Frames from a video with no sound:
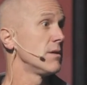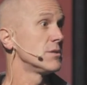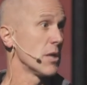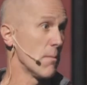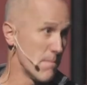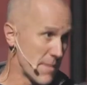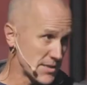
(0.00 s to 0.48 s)

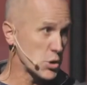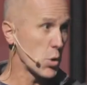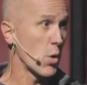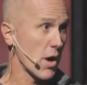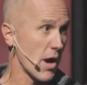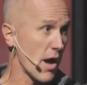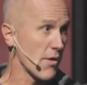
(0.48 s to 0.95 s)
to
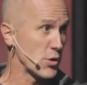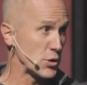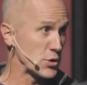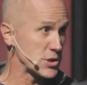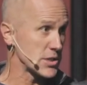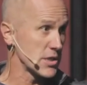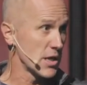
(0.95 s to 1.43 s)
mentor
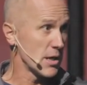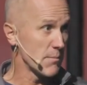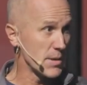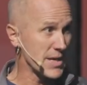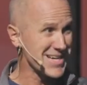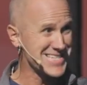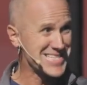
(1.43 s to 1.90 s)
others
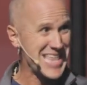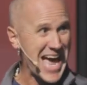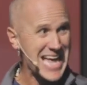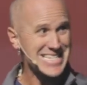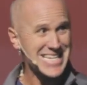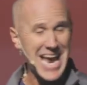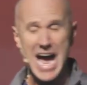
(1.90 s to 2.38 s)
because
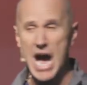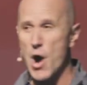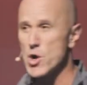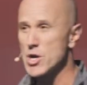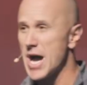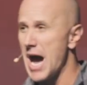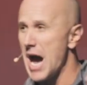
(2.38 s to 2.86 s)
that's
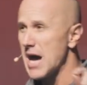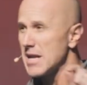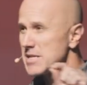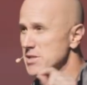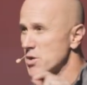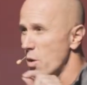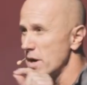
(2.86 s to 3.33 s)
how
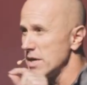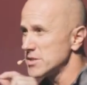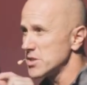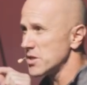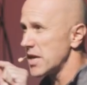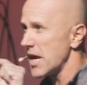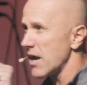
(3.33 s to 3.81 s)
God is going
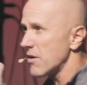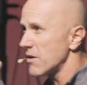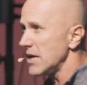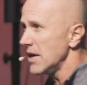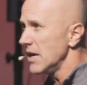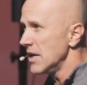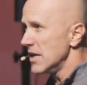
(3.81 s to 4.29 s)
to
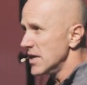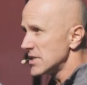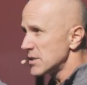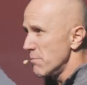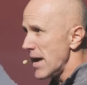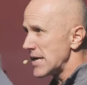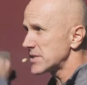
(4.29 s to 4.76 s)
carry
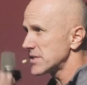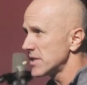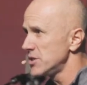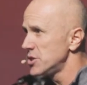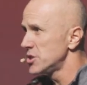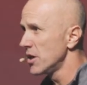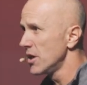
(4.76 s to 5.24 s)
his
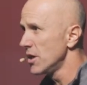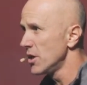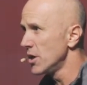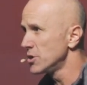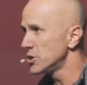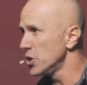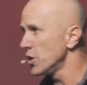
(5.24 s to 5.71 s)
message
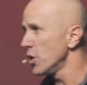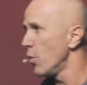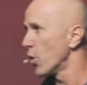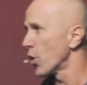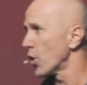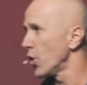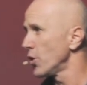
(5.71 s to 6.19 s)
to the
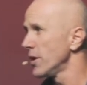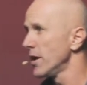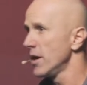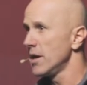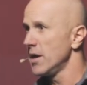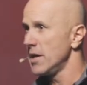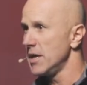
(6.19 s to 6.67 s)
world
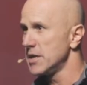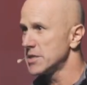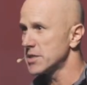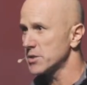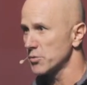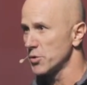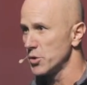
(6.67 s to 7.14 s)
is
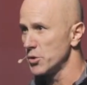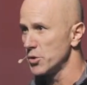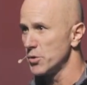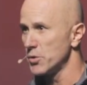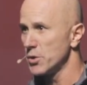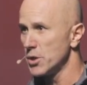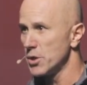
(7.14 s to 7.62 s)

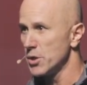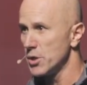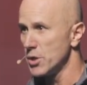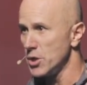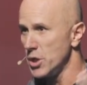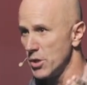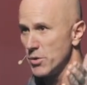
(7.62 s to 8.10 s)
through
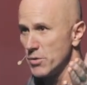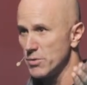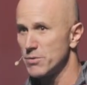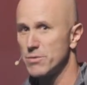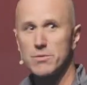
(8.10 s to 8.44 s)
you.